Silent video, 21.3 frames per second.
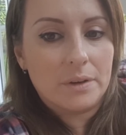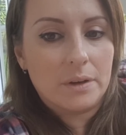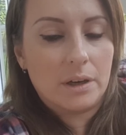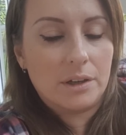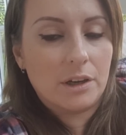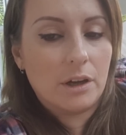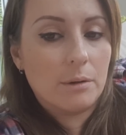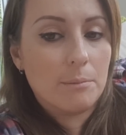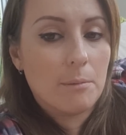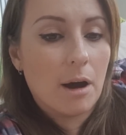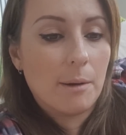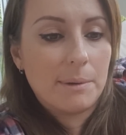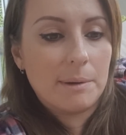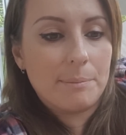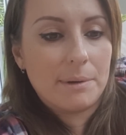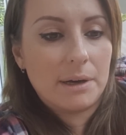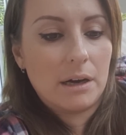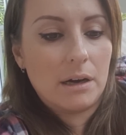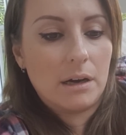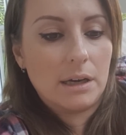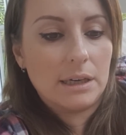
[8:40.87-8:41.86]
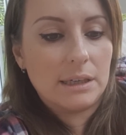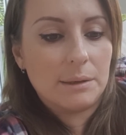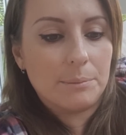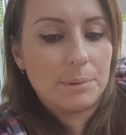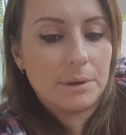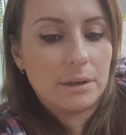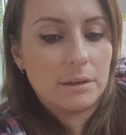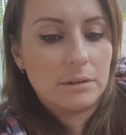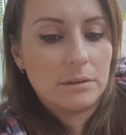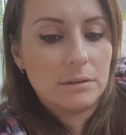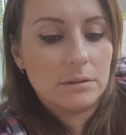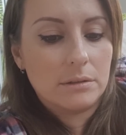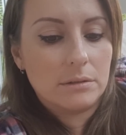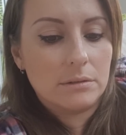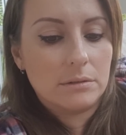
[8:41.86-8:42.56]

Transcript: I know it might be a bit early, but